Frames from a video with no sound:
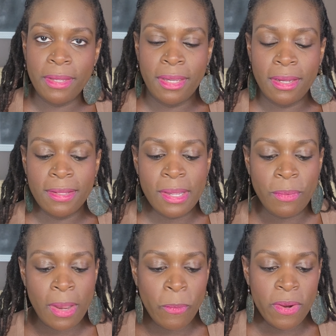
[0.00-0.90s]
here
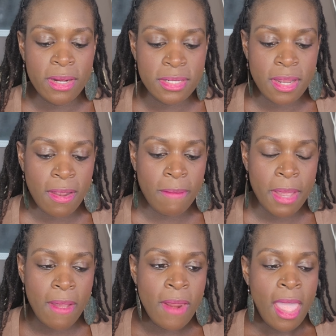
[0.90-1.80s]
that we're going to talk
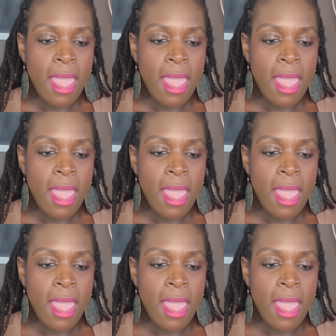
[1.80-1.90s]
about,